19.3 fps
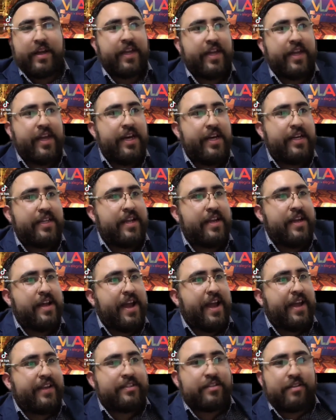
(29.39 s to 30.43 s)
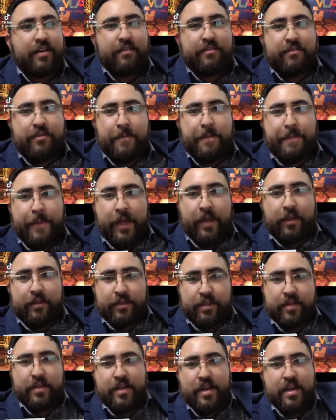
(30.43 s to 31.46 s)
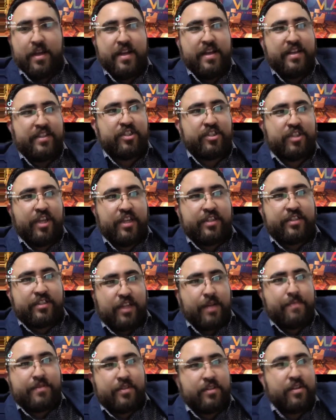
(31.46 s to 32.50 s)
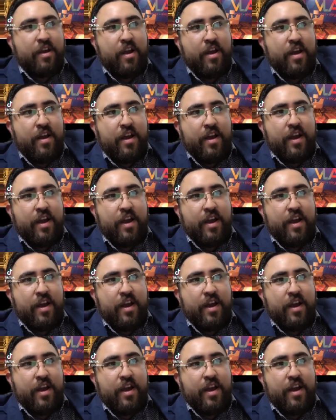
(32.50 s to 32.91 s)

kid start to build systems